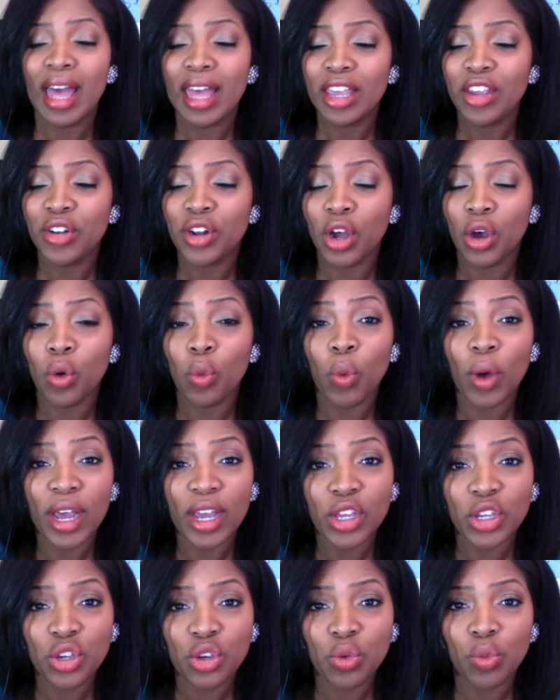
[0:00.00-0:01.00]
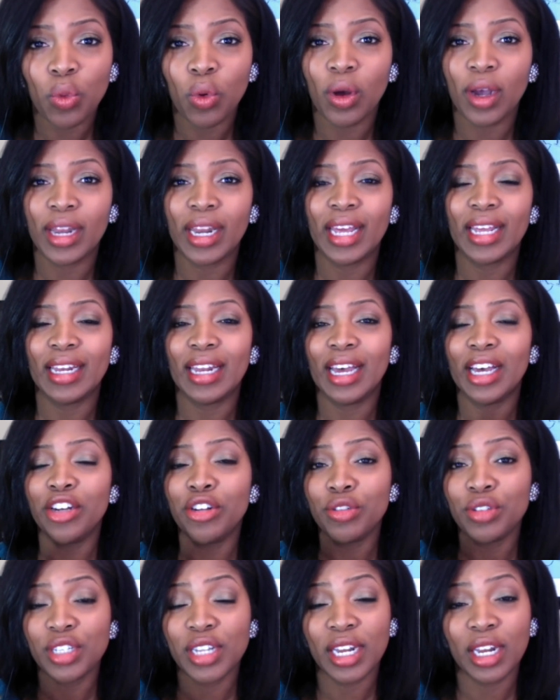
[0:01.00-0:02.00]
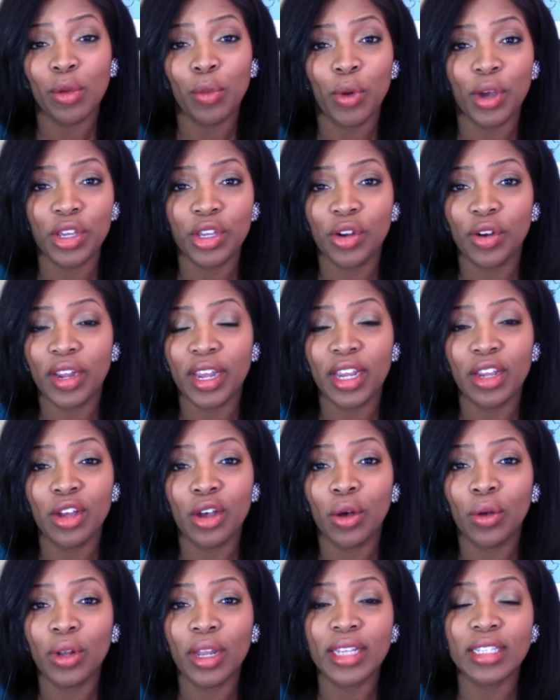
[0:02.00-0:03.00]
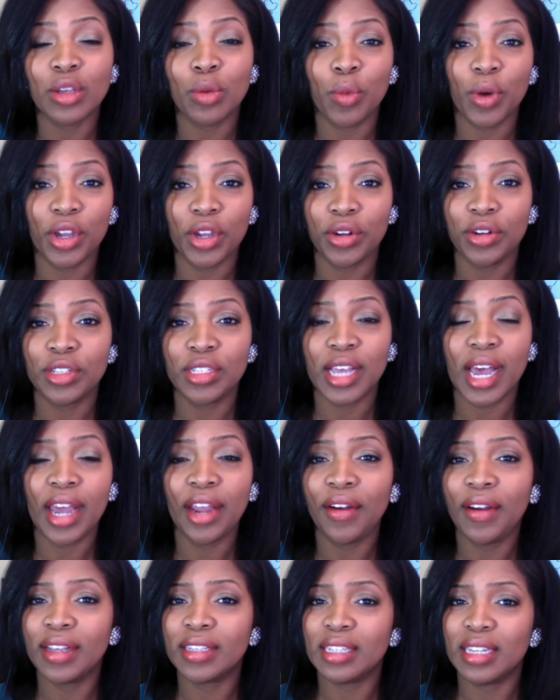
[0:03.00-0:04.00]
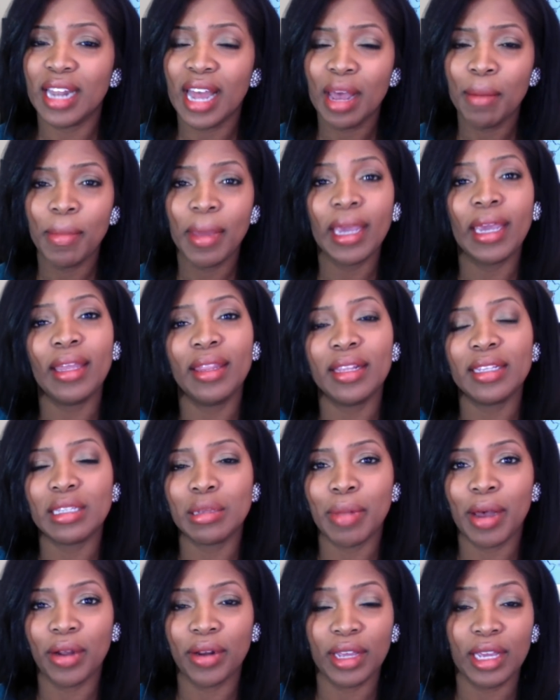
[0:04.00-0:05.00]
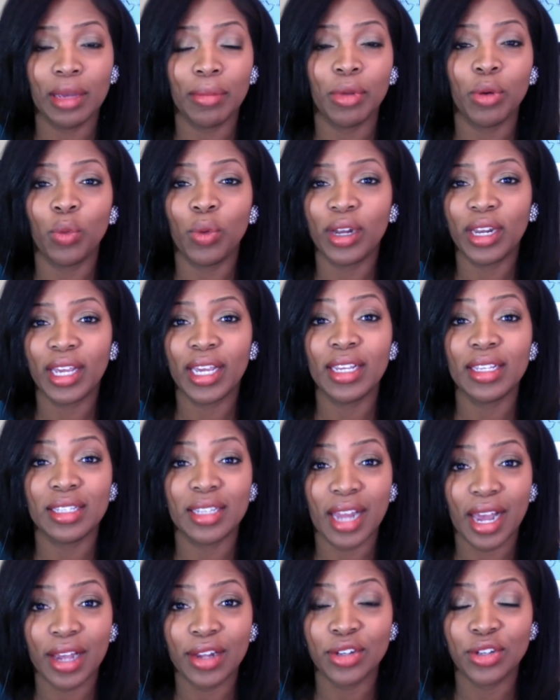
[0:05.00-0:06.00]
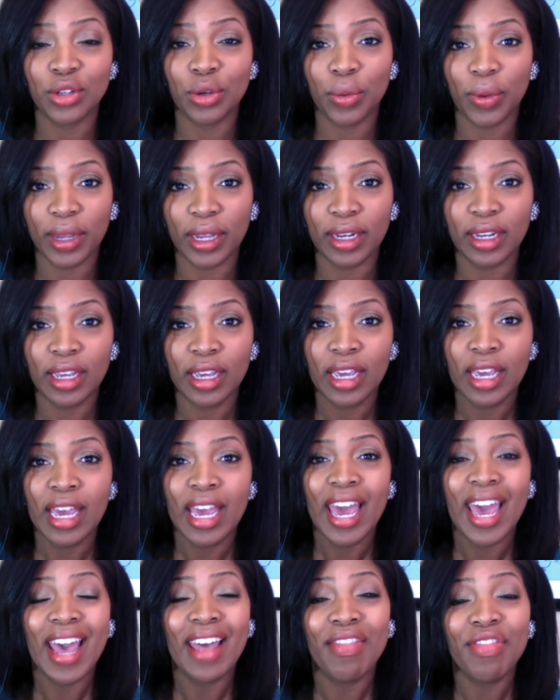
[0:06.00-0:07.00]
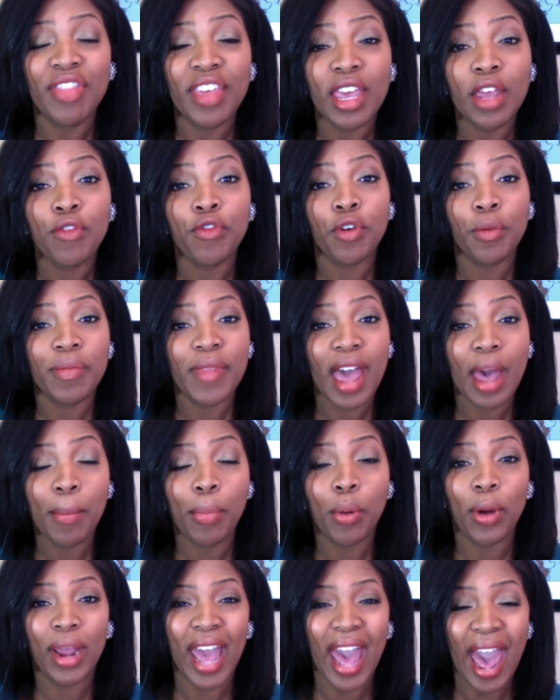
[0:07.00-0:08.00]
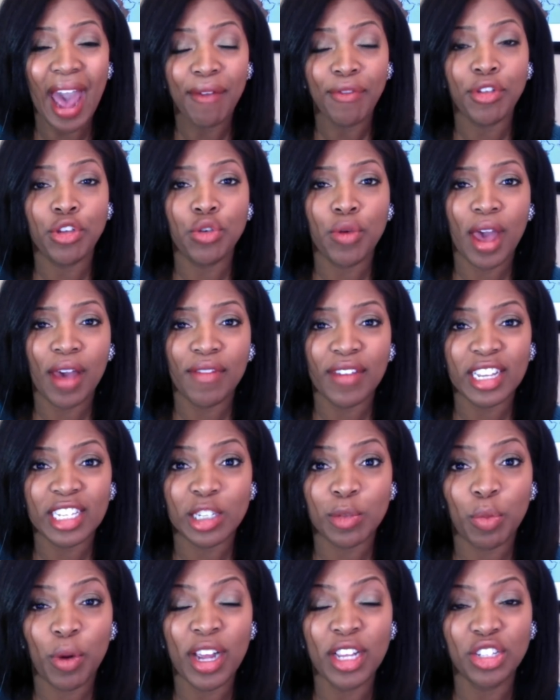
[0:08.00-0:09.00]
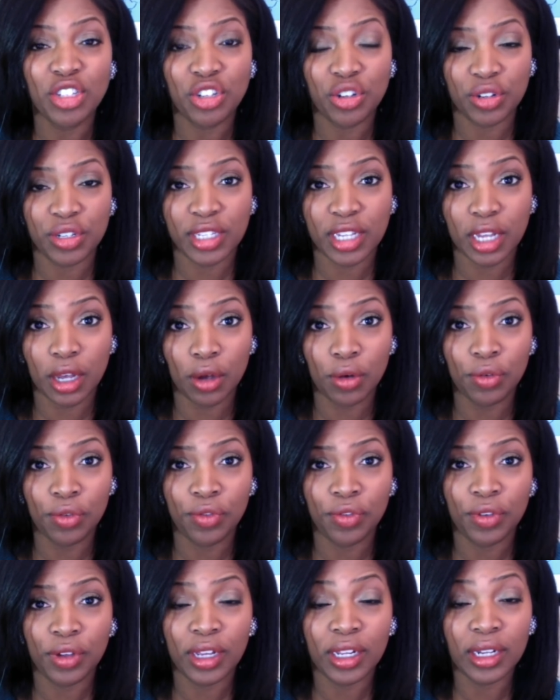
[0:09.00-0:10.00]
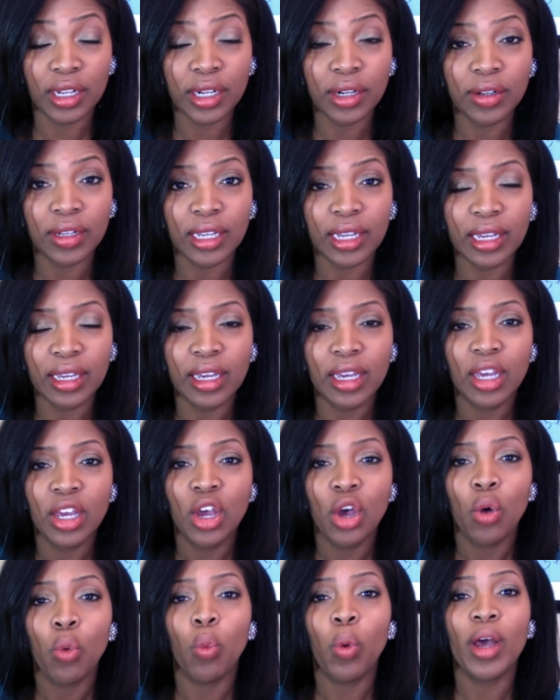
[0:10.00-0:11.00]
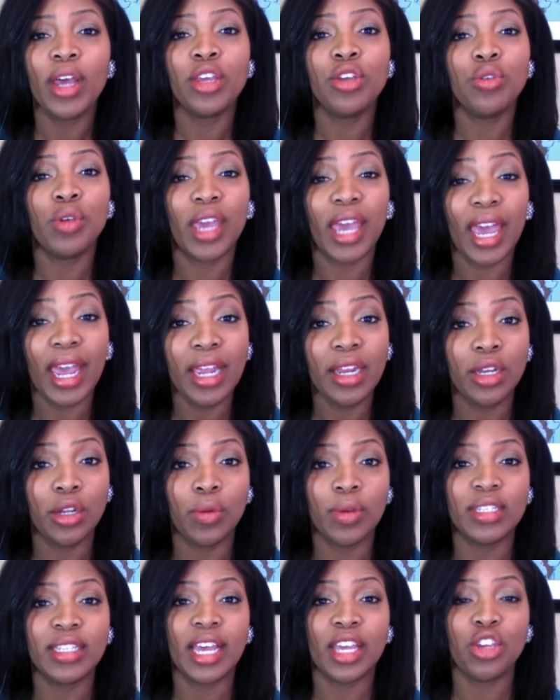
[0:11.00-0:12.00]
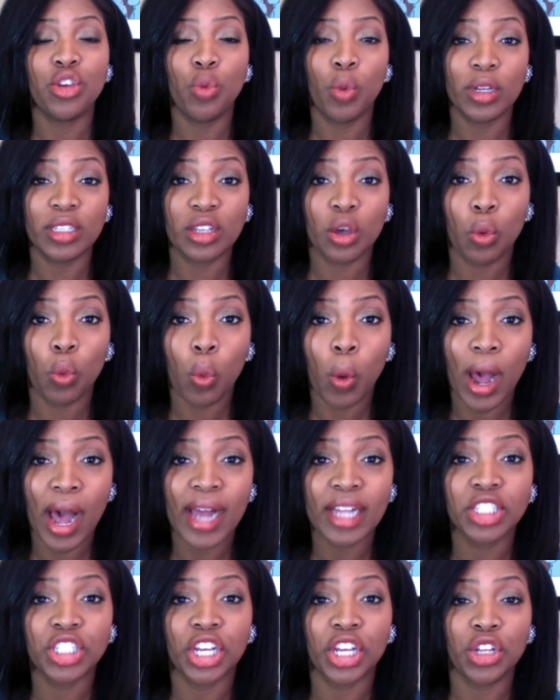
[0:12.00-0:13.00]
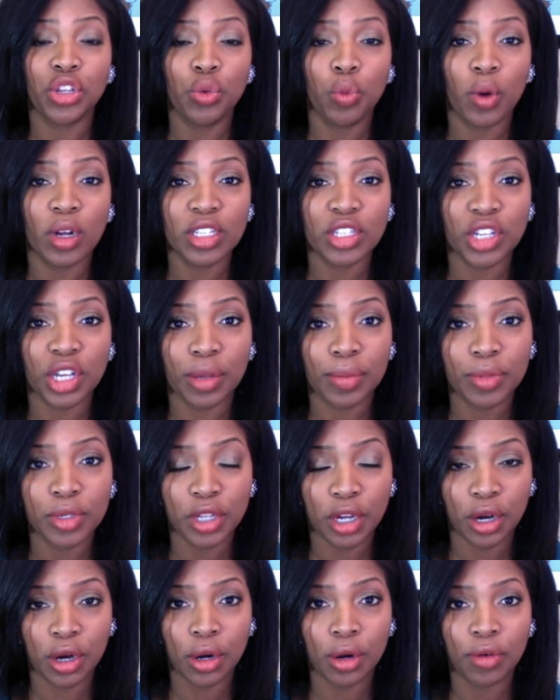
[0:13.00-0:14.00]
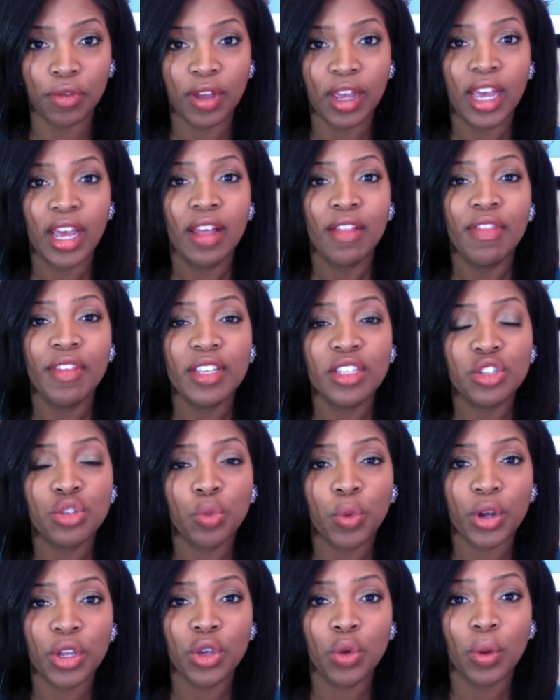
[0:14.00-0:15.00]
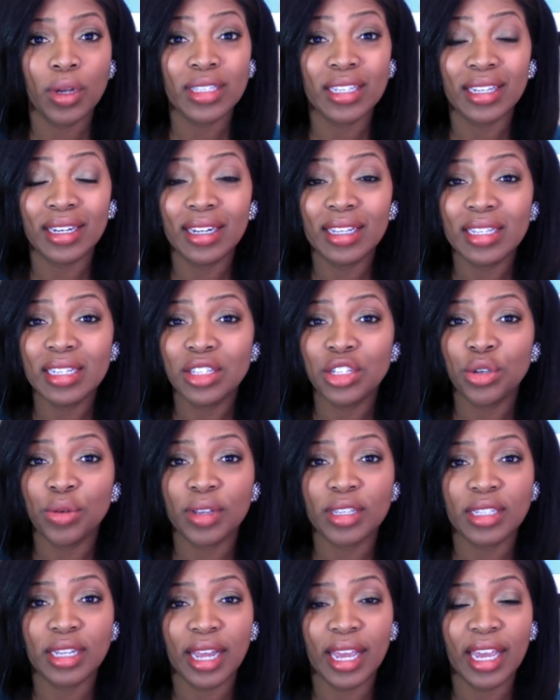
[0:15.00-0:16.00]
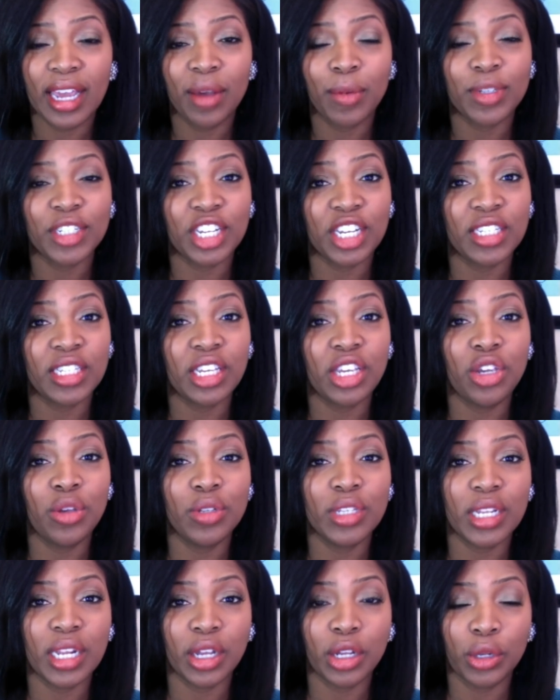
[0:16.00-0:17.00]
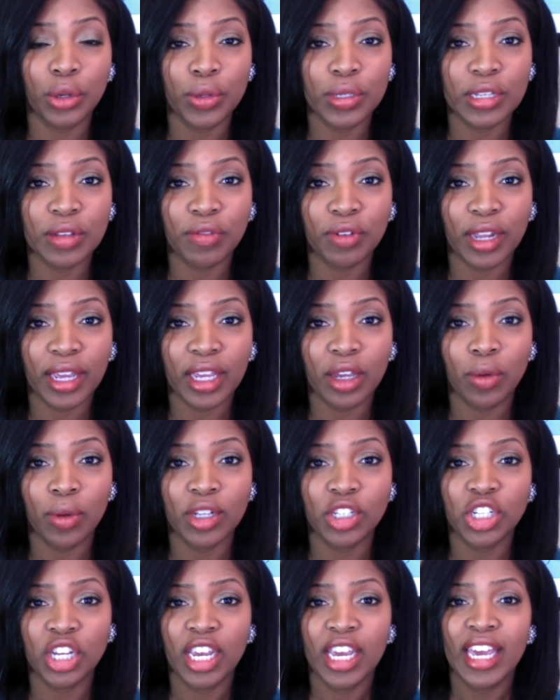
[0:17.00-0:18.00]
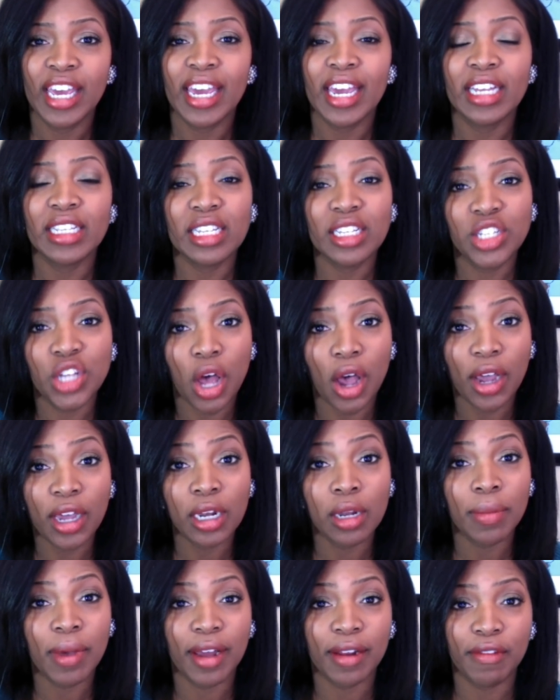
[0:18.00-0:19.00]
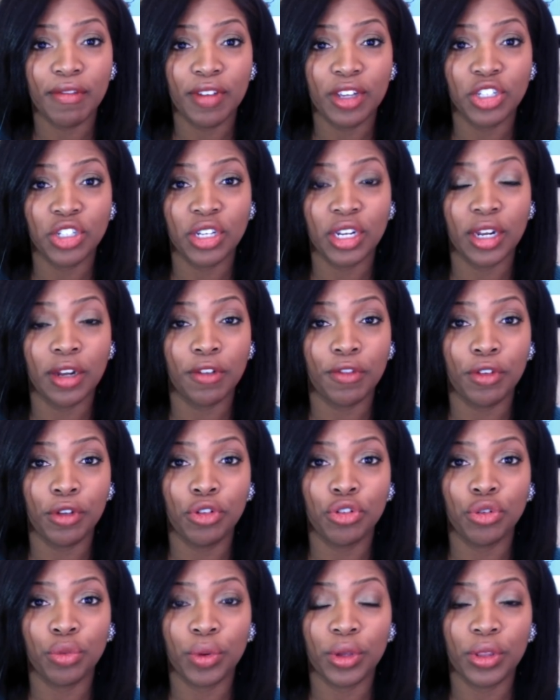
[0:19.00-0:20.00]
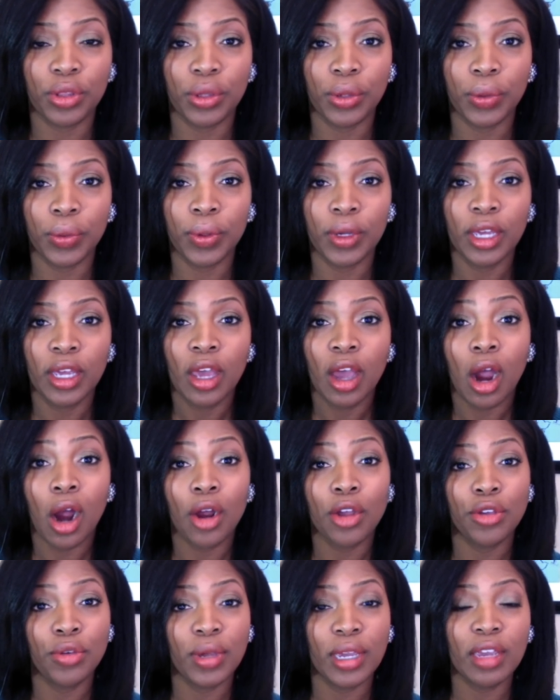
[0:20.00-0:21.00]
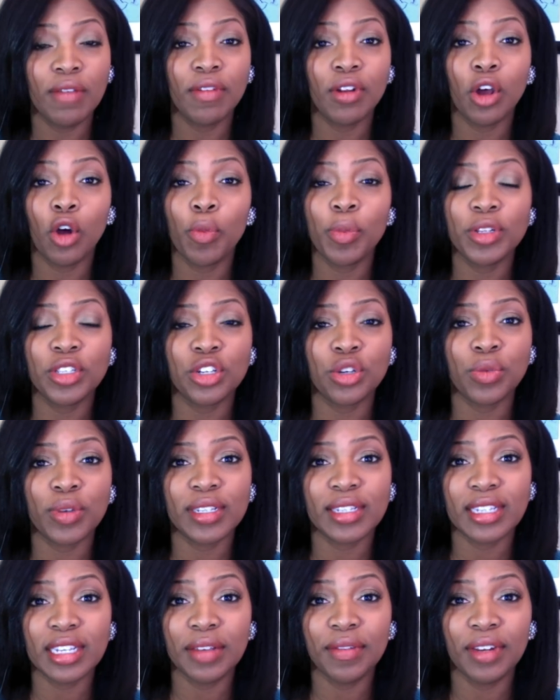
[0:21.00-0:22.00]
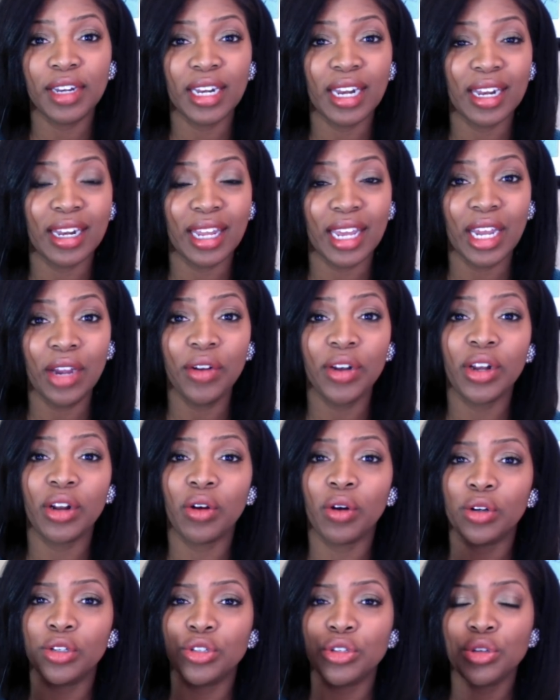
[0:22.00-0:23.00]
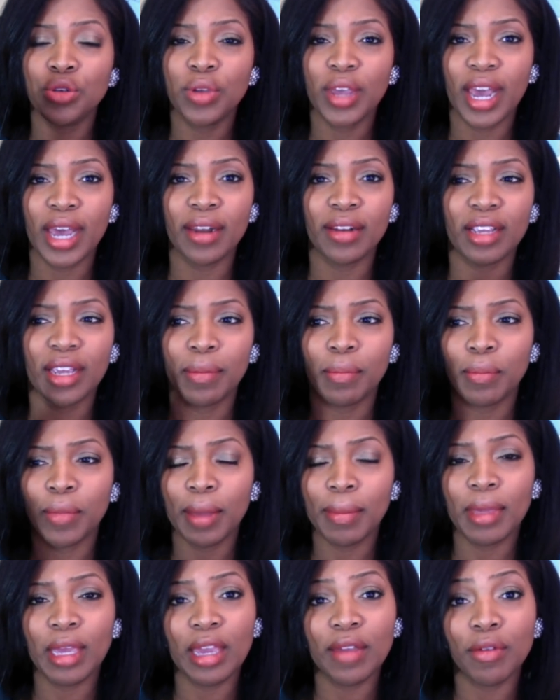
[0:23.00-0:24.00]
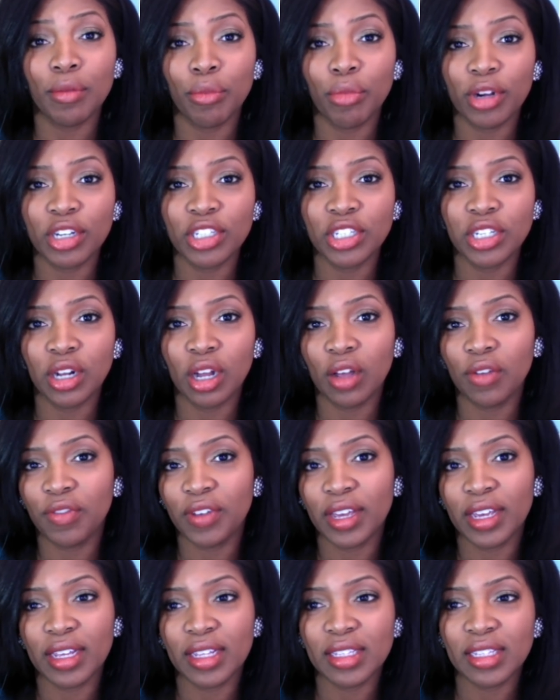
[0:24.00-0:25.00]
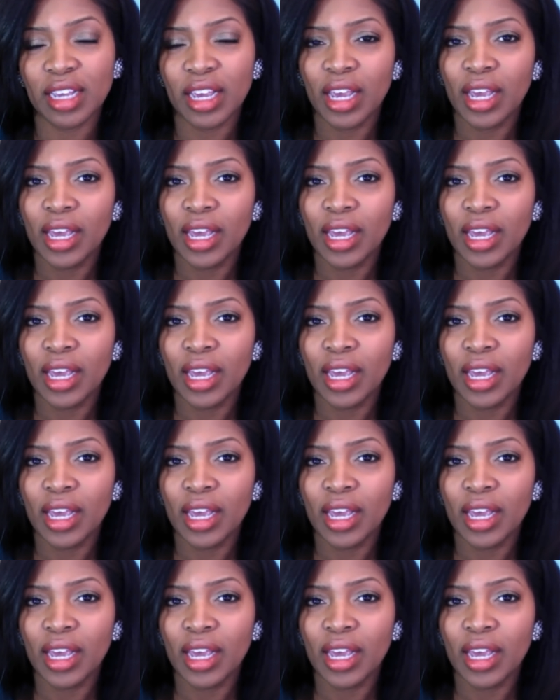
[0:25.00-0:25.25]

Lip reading: you know, what you want and understanding what your end goal is and what your desire is, and not making this about him and what he's not doing. And then from that point, after you have expressed yourself clearly, what you can do is that you want to watch and you want to observe. This is where you want to listen to his language. Is he using inclusive language? Is he talking about a vision and a future with you? Are you even open to receiving it and hearing it? Or do you kind of maybe even brush it off as